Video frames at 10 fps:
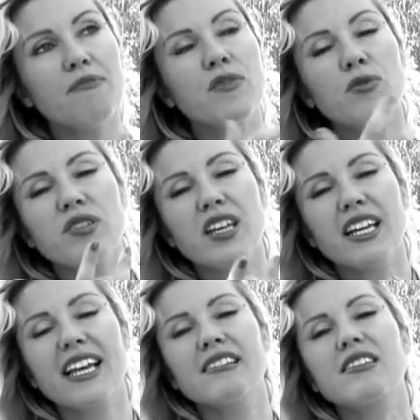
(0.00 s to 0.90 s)

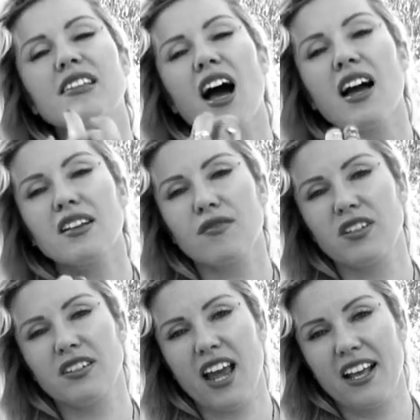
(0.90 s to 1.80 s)
music inside of
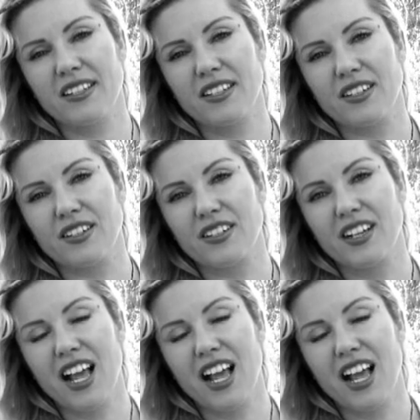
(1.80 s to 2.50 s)
the dancer.